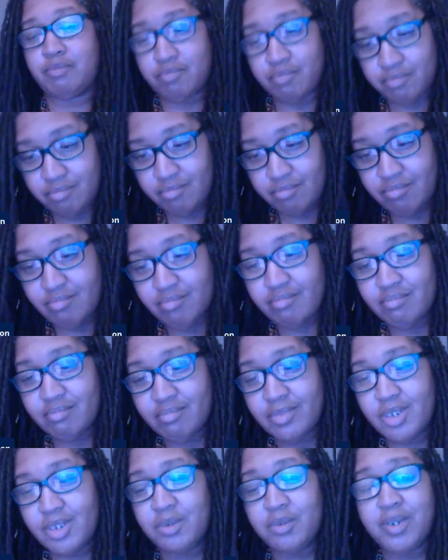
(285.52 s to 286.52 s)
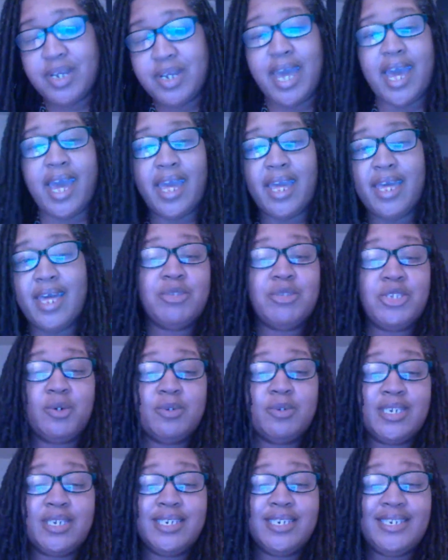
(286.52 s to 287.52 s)
Okay,
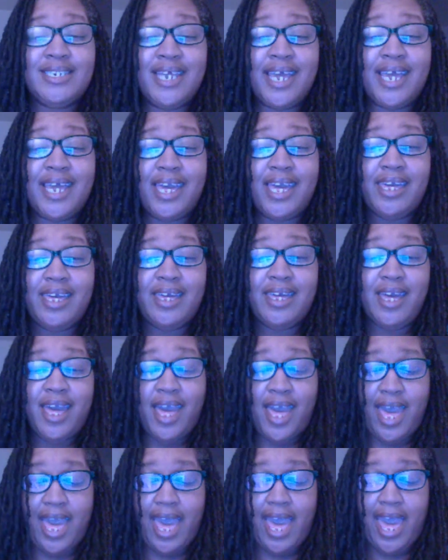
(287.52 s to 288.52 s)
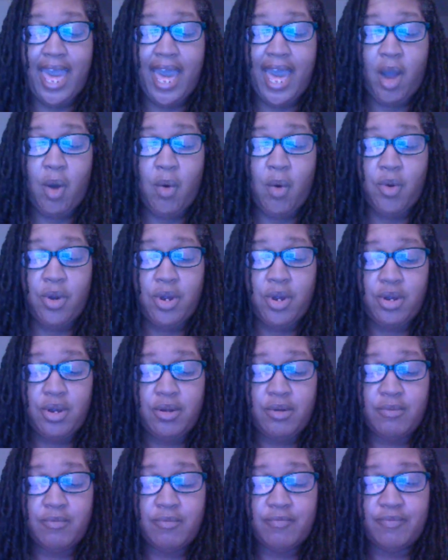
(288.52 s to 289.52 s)
so today,
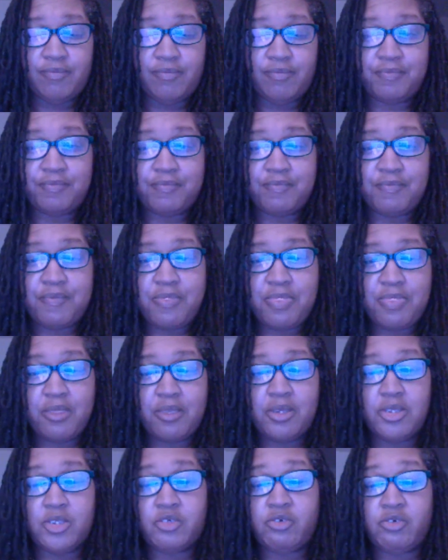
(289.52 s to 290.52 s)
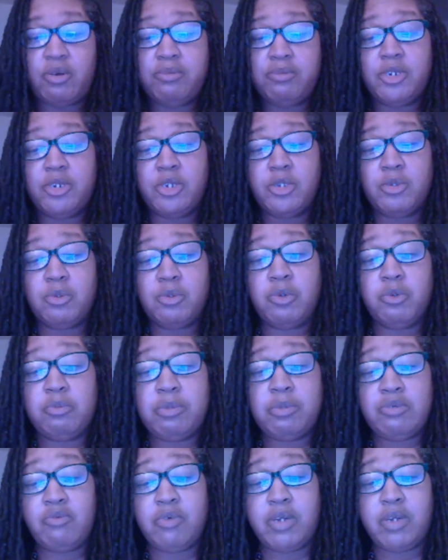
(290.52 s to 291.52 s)
our scriptures, we will
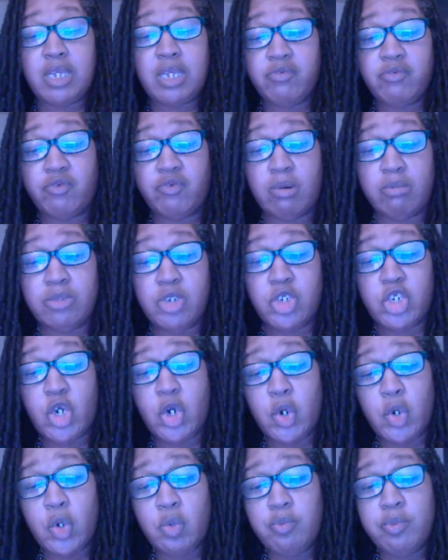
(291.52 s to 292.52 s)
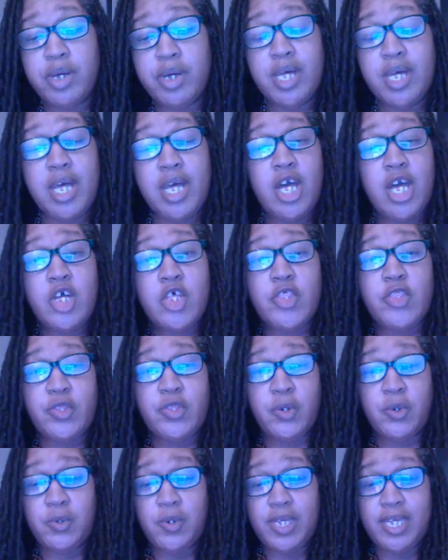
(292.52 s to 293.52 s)
be reading from Job
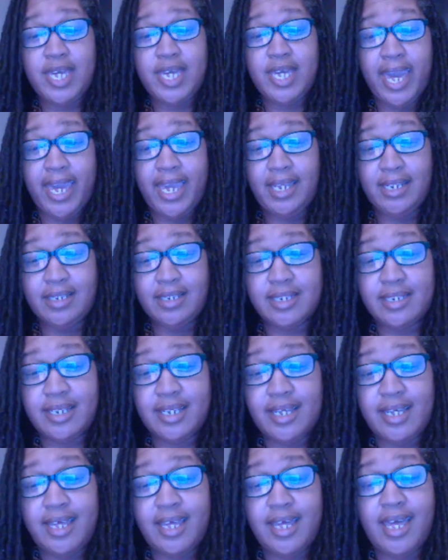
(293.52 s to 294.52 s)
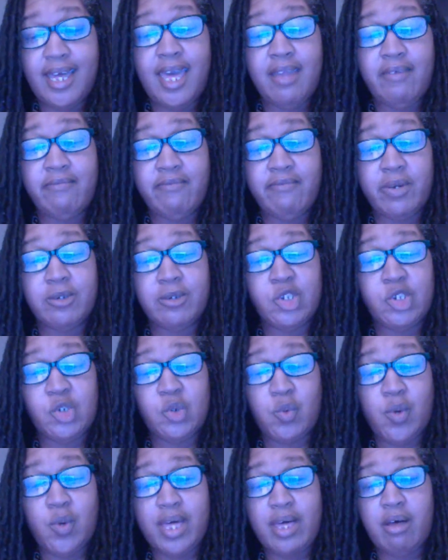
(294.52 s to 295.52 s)
38 and verse
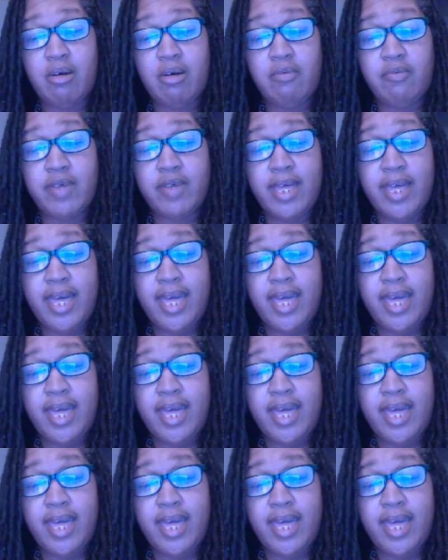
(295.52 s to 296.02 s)
12,